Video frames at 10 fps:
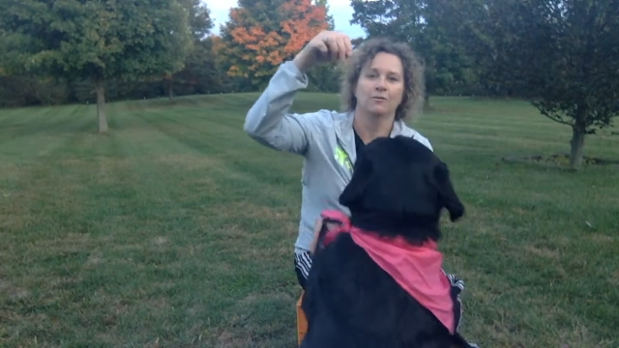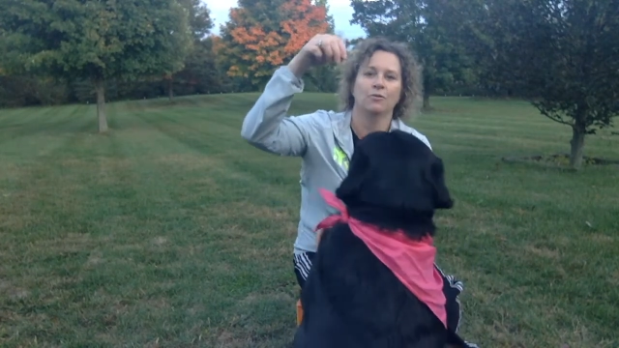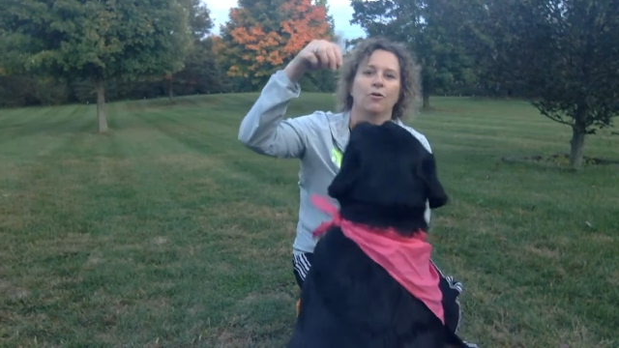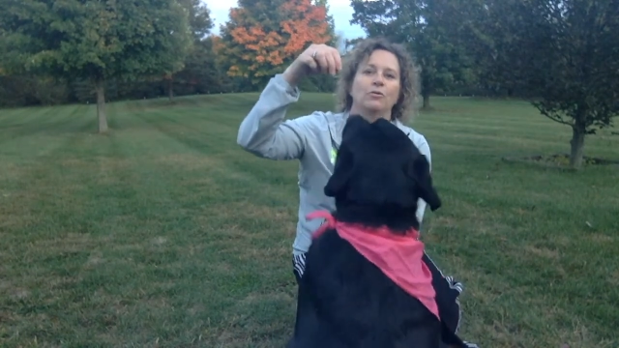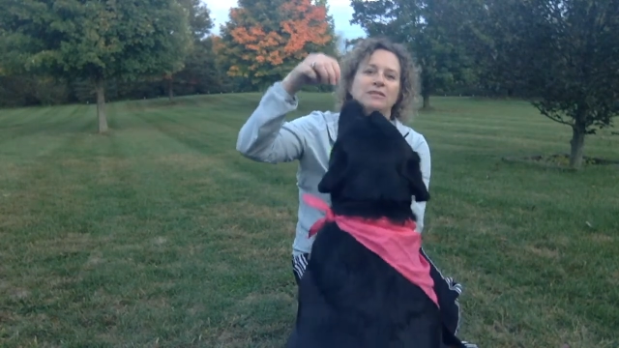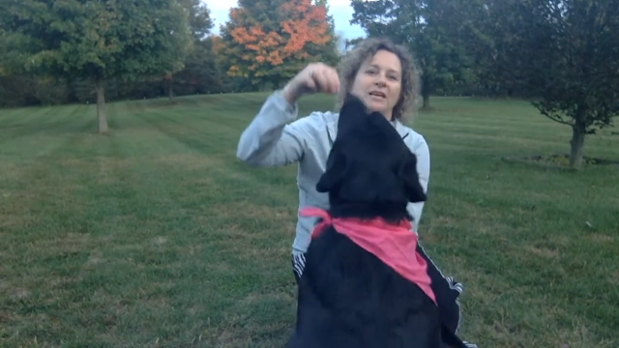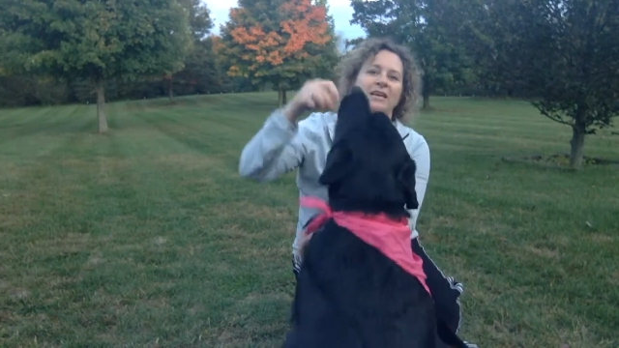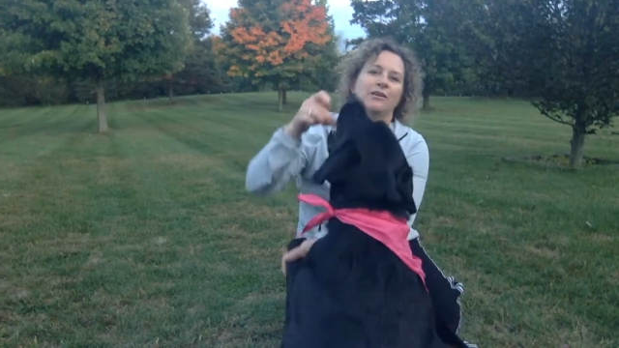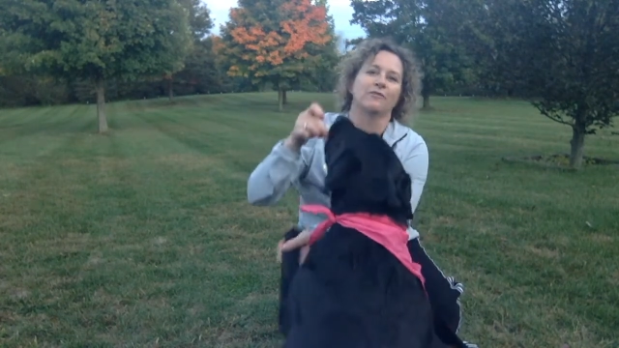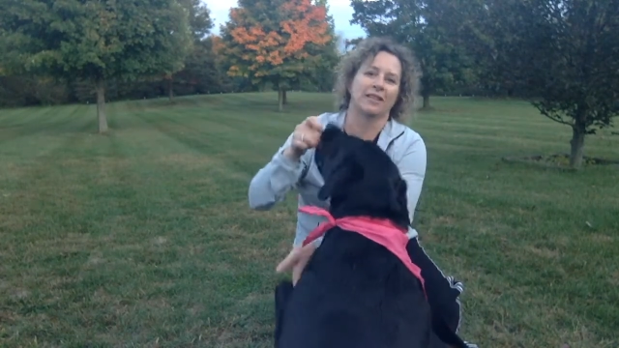Oh,
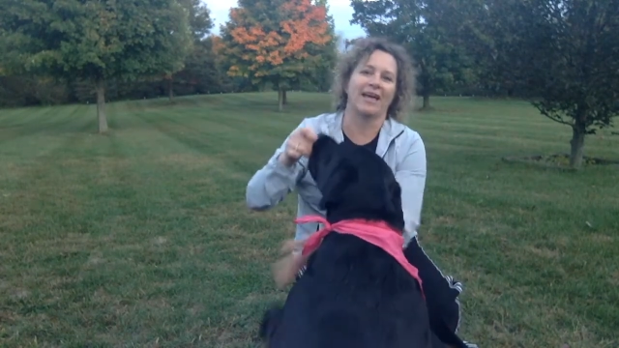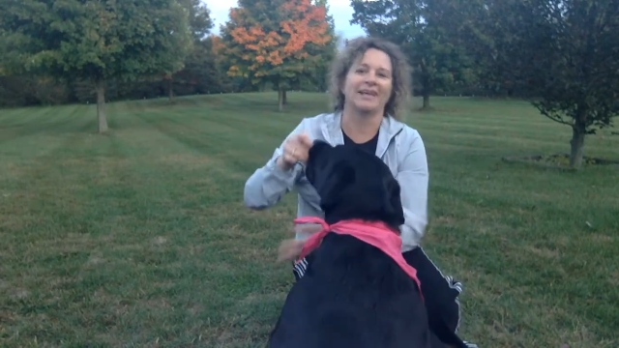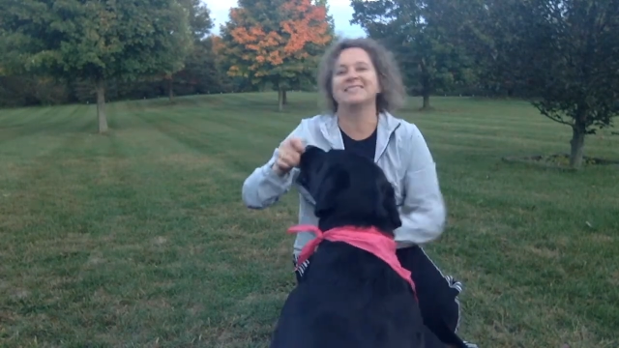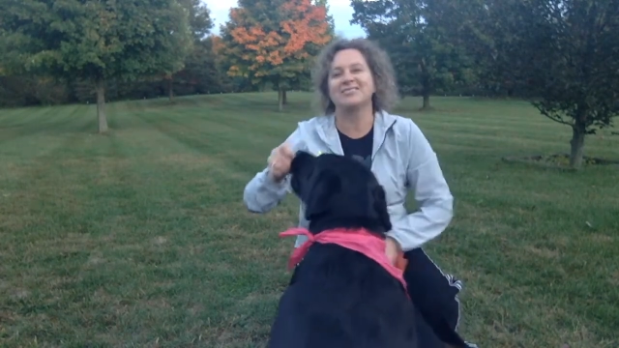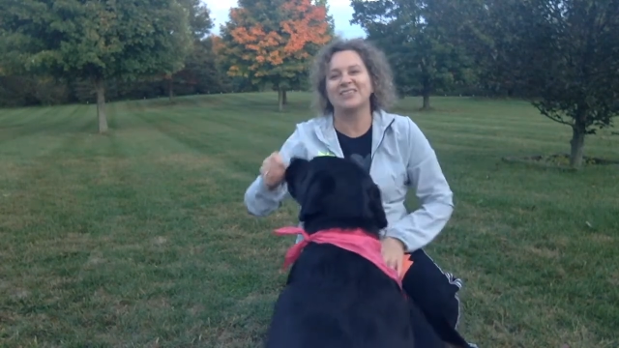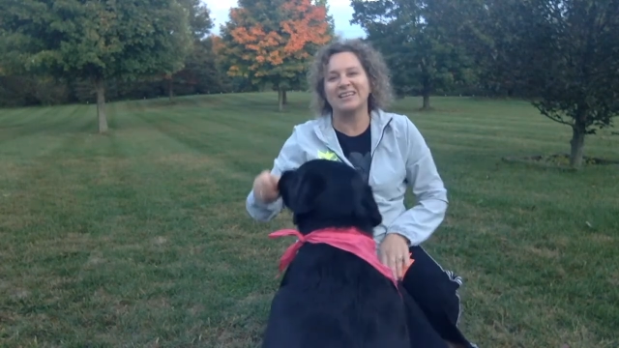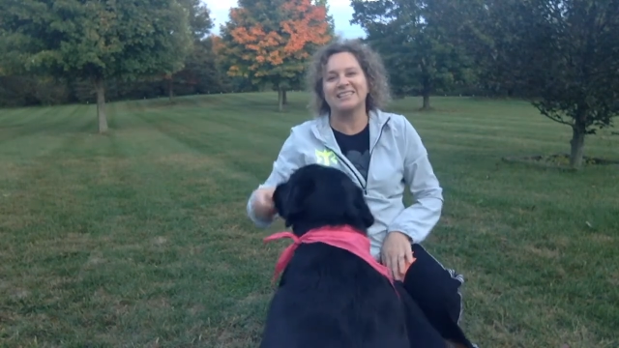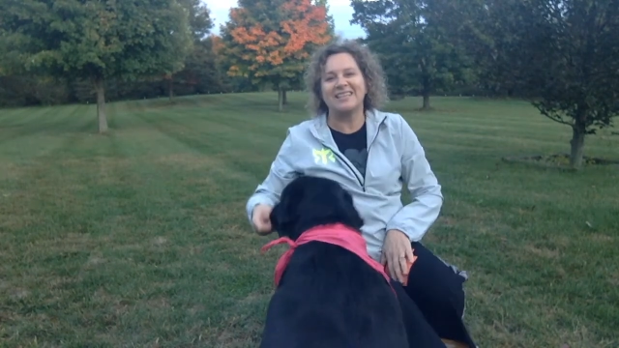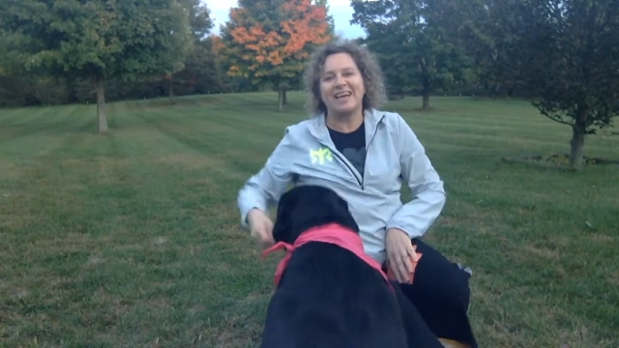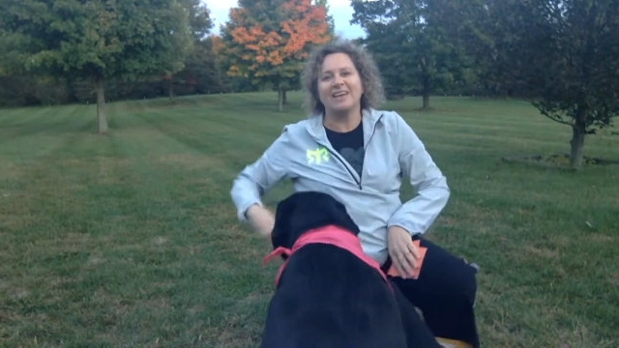thank you for that. Did you guys
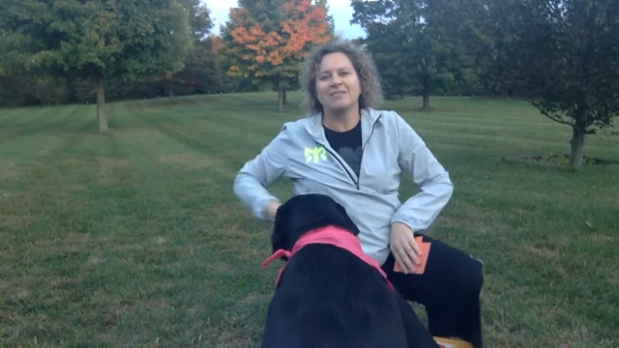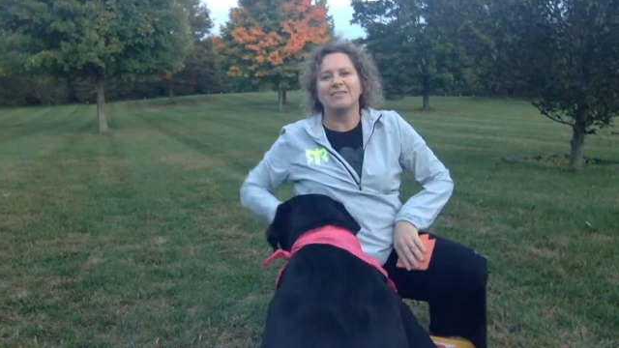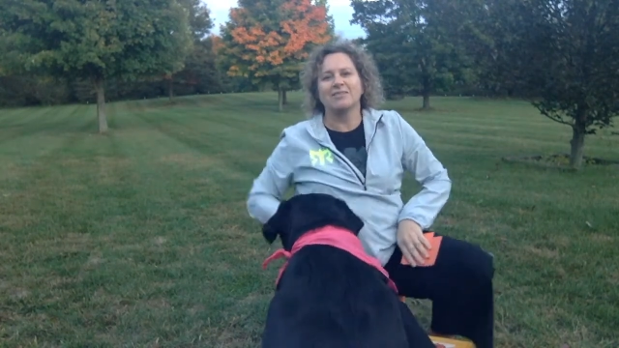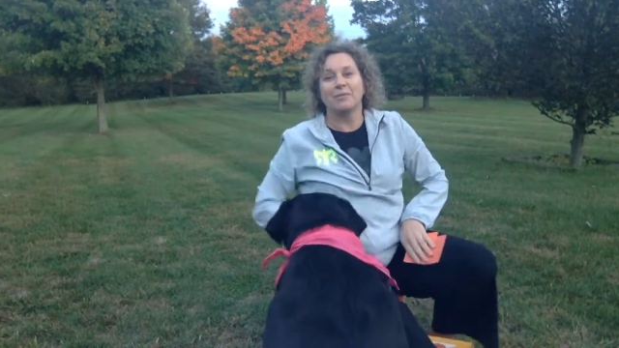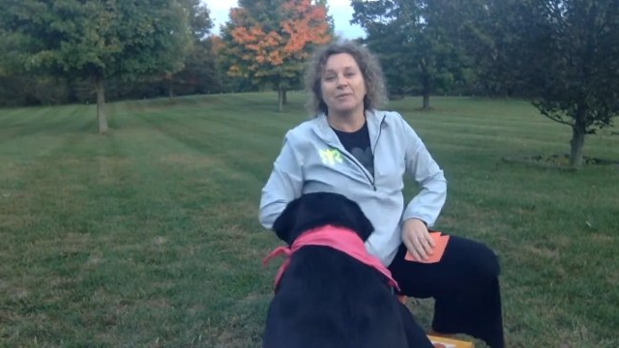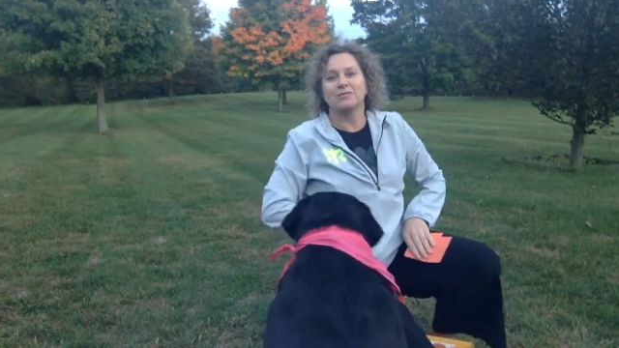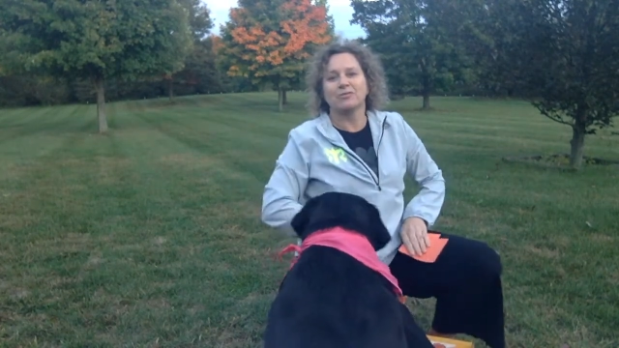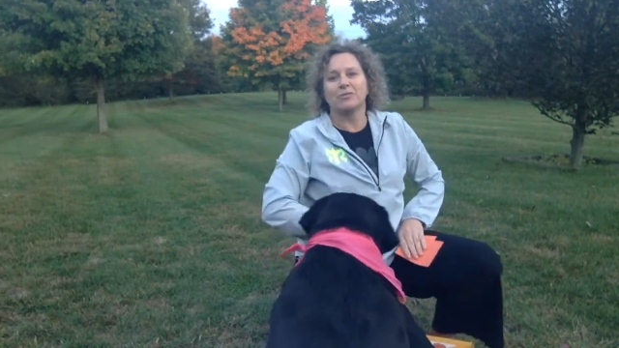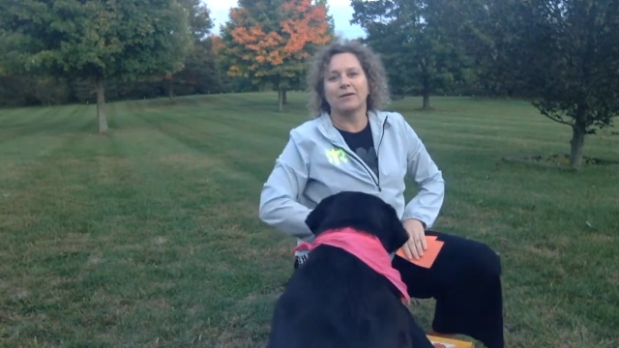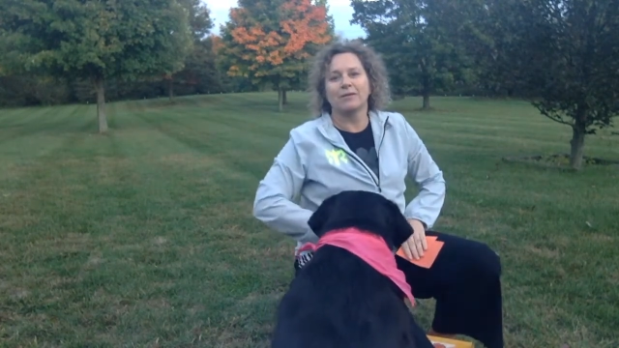see that? You want me to turn
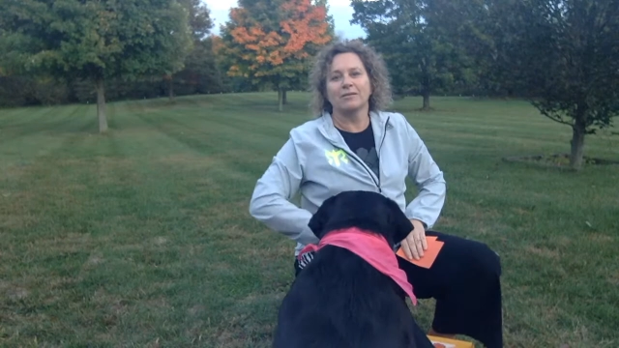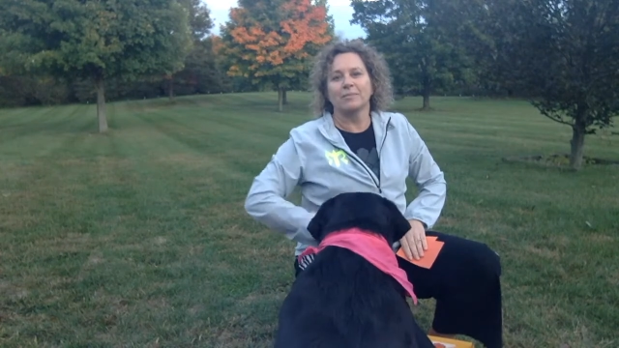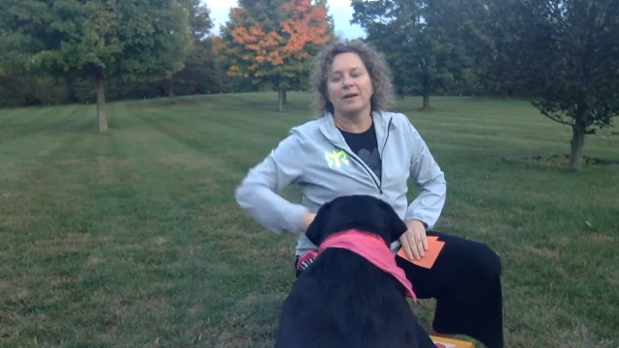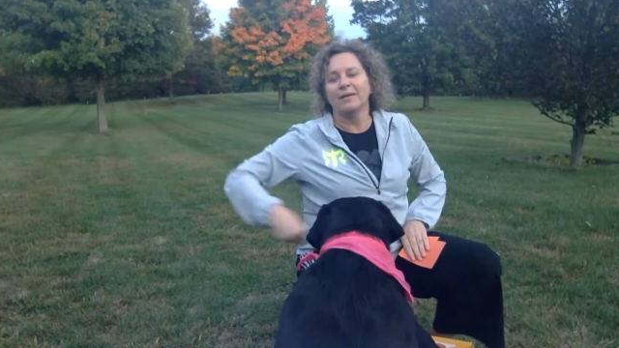her around a little bit?